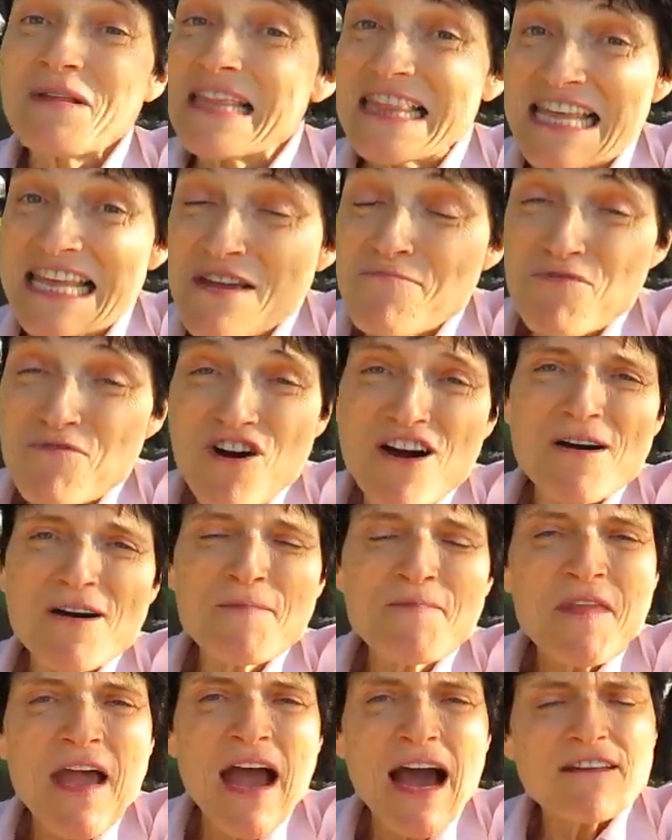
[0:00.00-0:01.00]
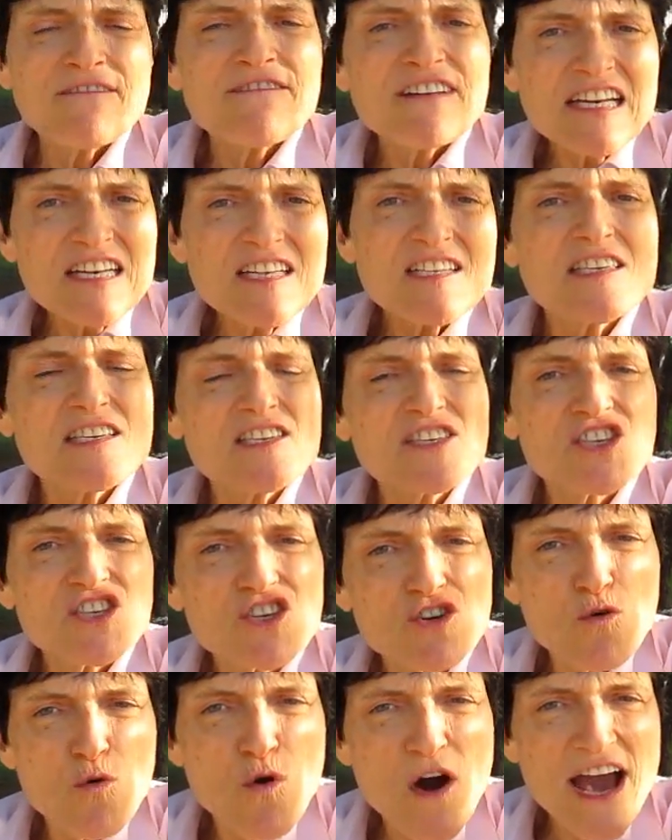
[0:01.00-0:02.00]
Libra, and Venus is
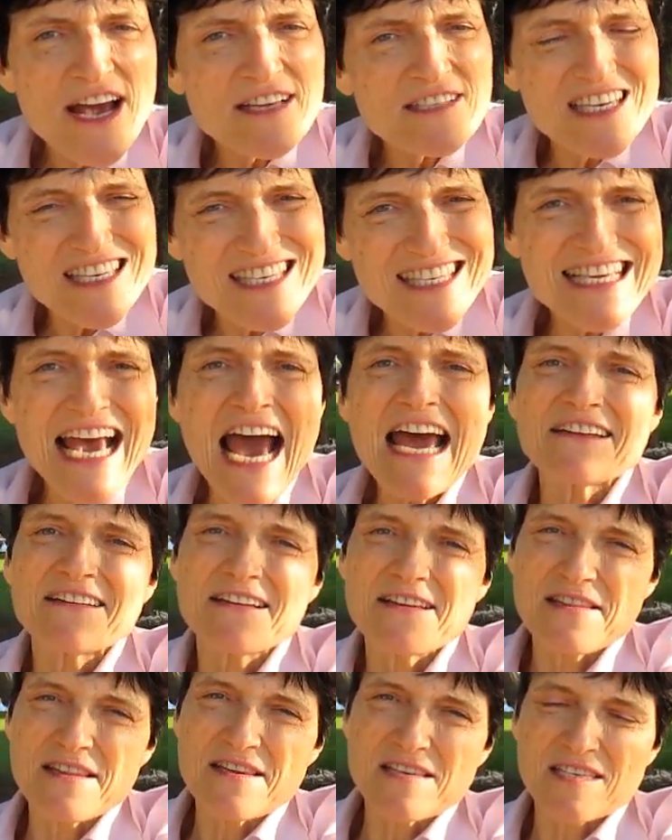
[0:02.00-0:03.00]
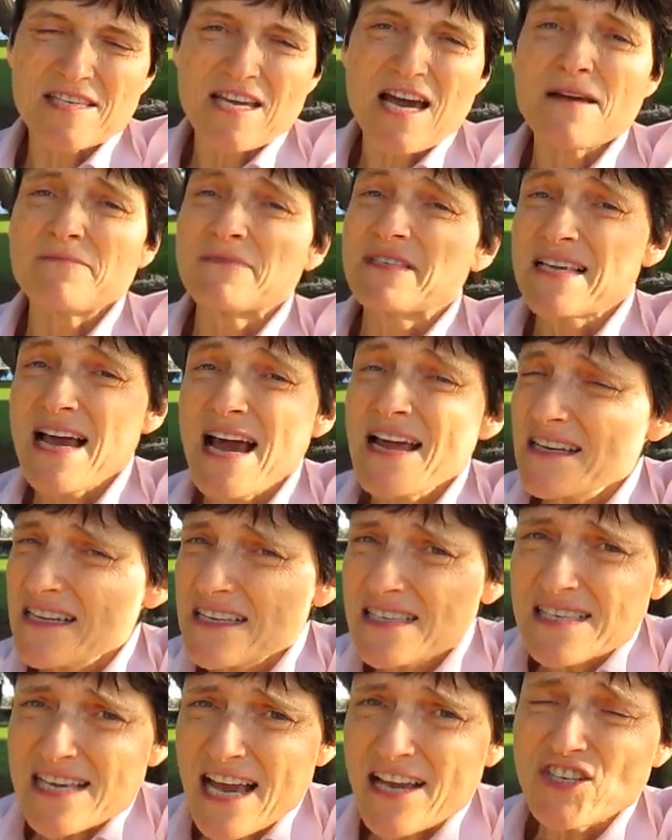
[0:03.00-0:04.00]
square to Saturn at this time, Saturn
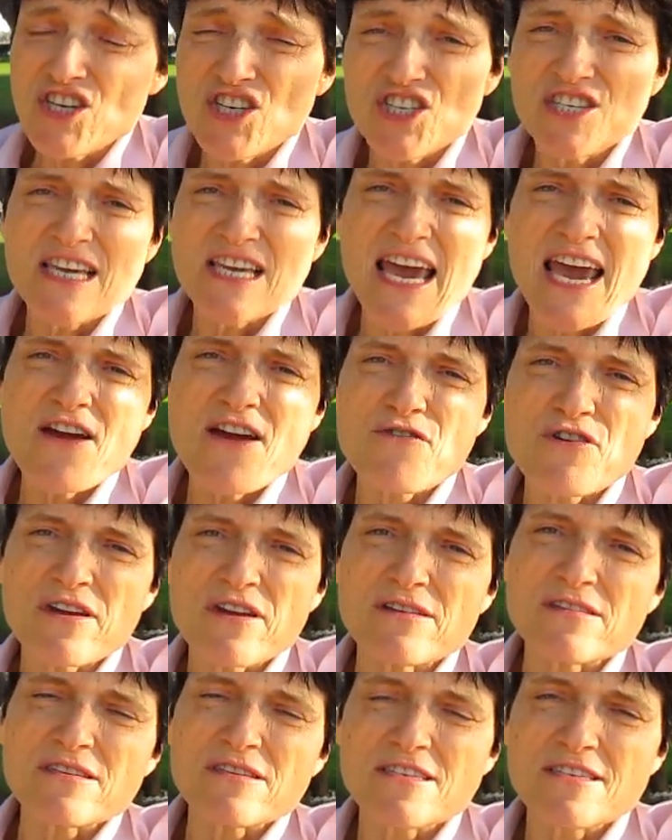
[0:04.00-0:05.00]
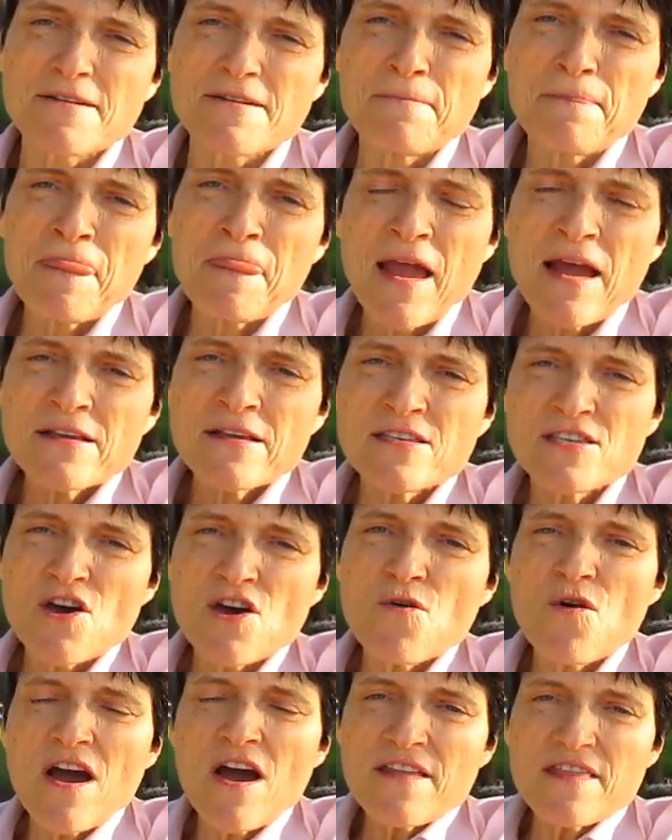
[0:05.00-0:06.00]
in Sagittarius.
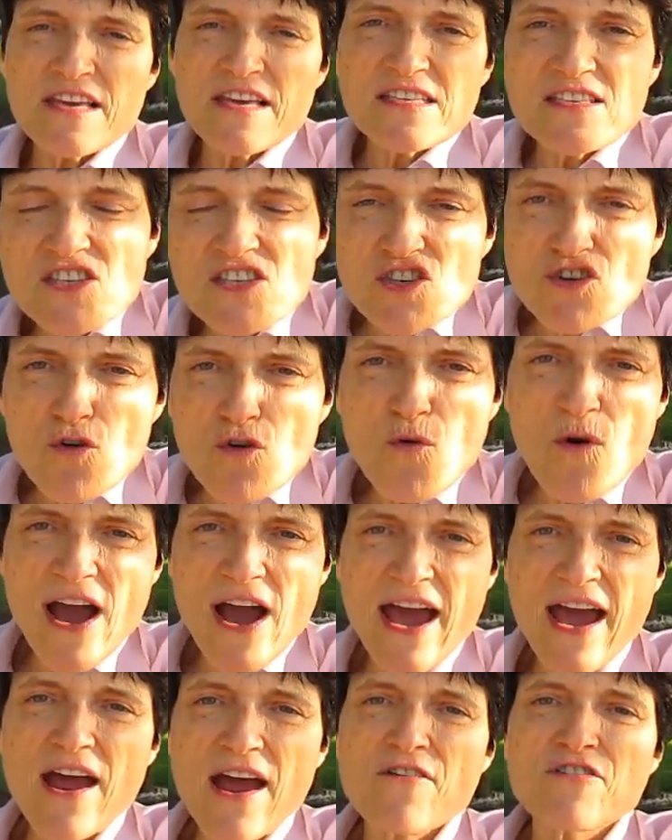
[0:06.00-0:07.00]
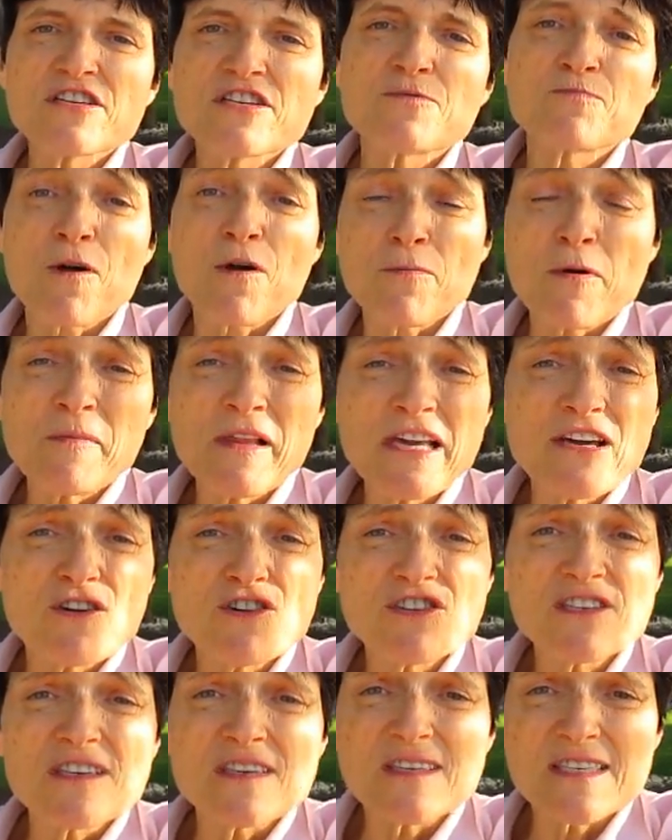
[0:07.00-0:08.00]
So this square is probably
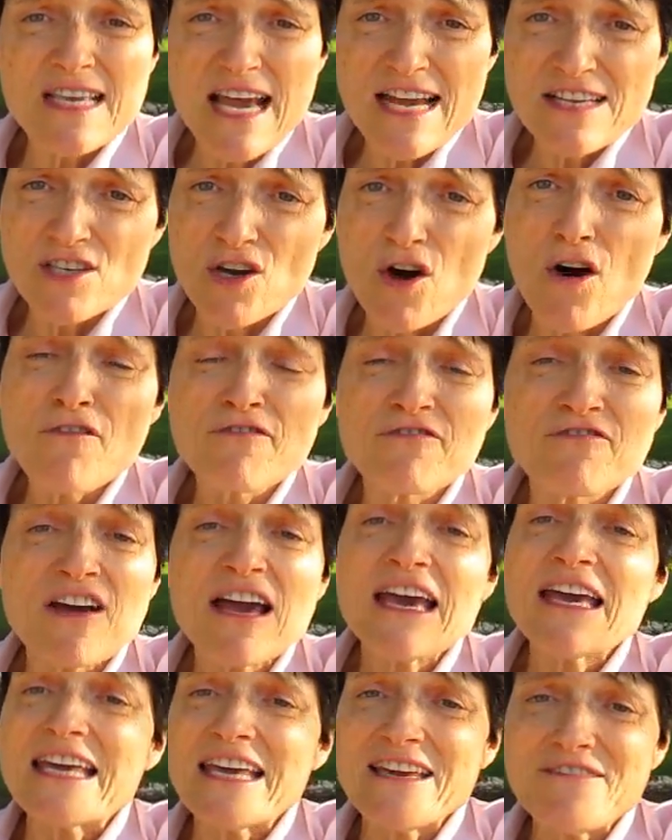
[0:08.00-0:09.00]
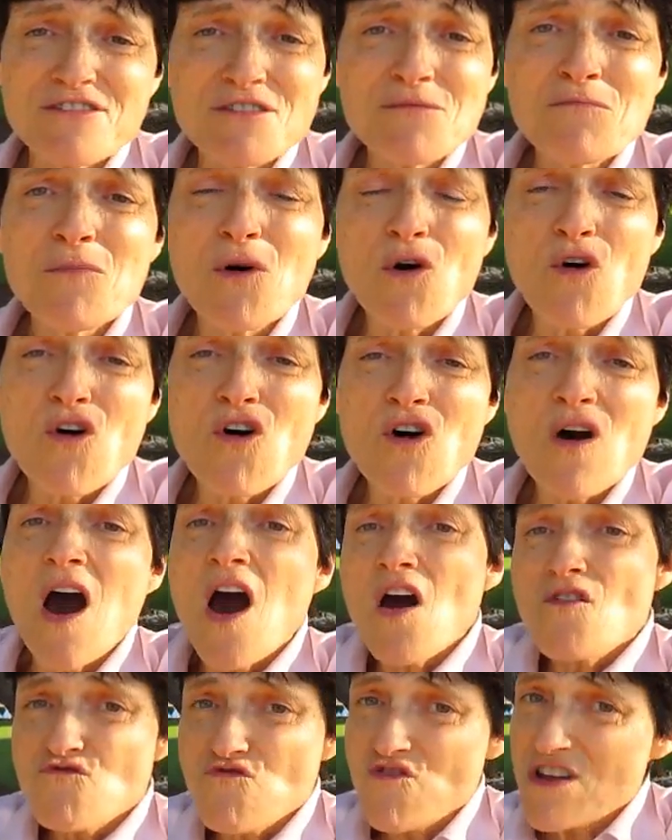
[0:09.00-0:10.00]
going to set off even more
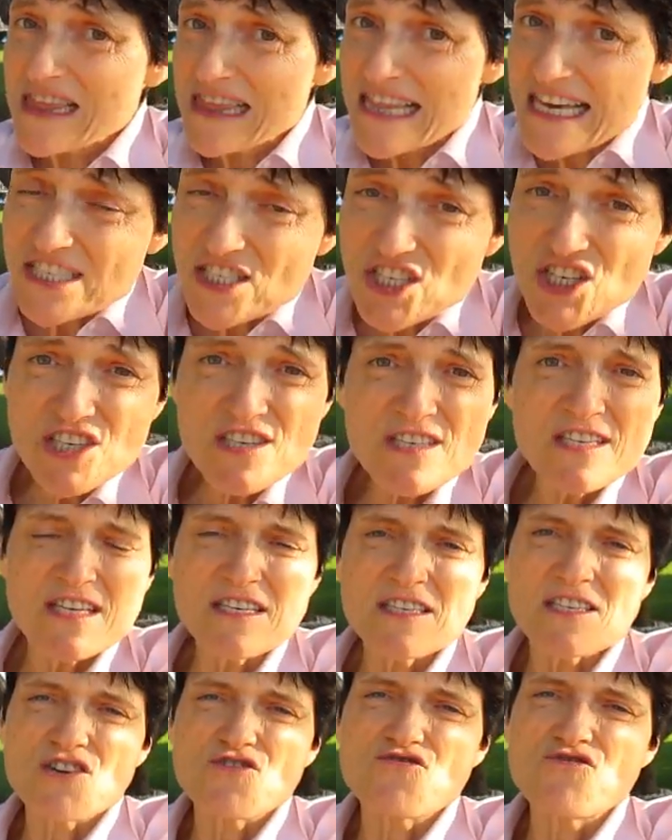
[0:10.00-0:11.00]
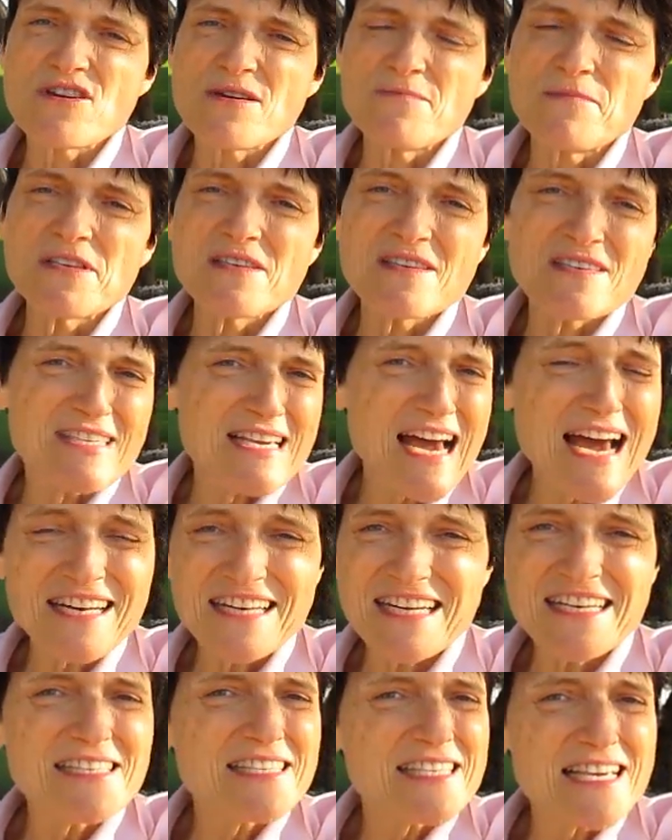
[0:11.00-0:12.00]
religious disagreements.
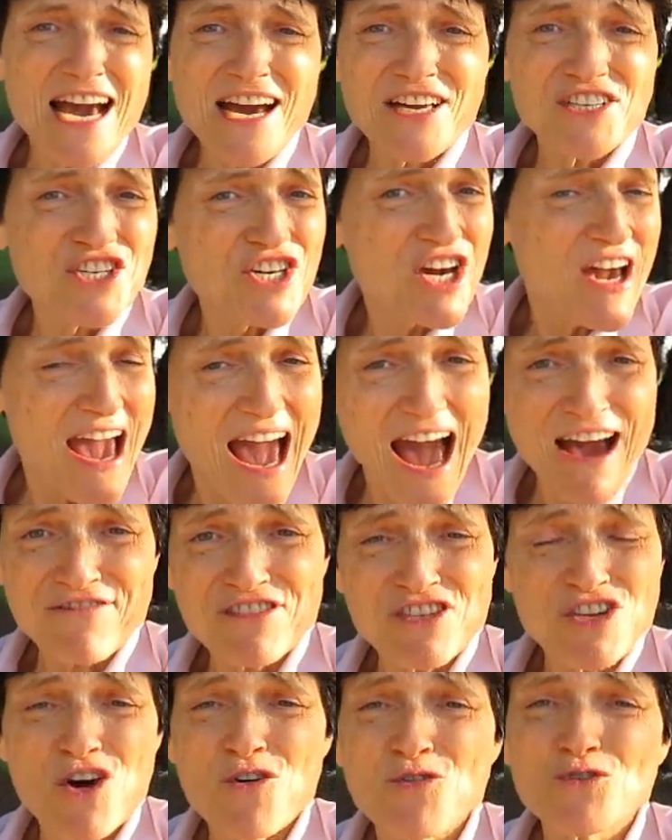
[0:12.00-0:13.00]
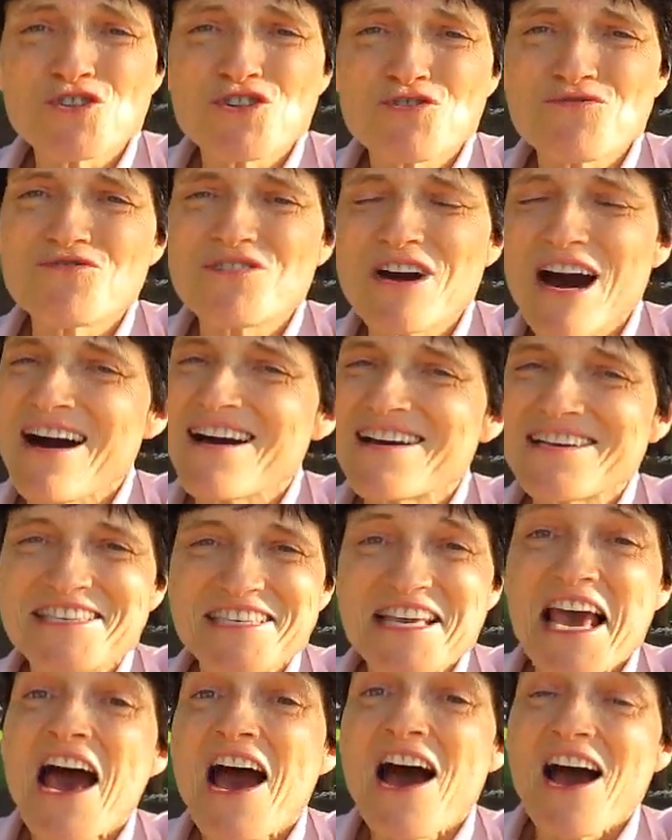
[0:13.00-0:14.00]
Saturn in Sag, I have told you
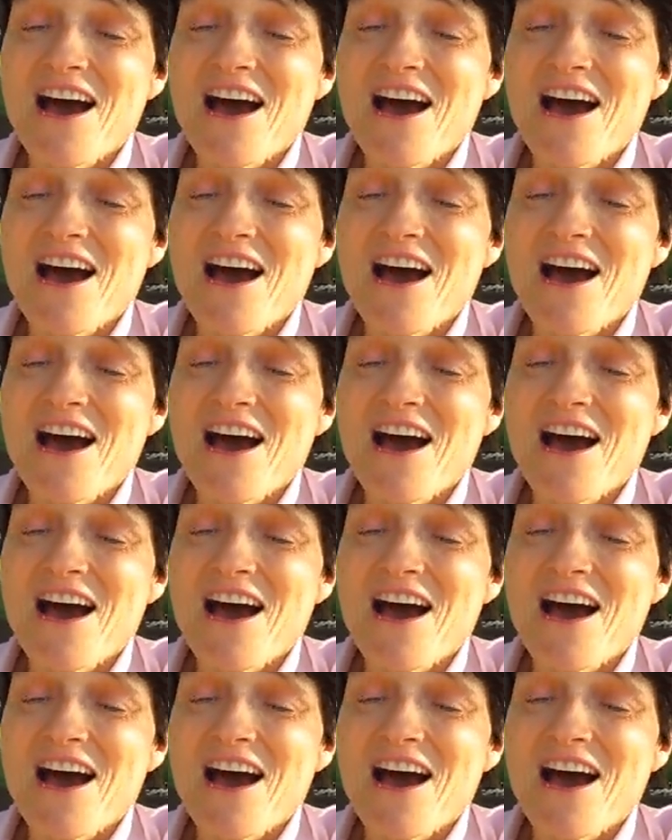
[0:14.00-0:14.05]
guys,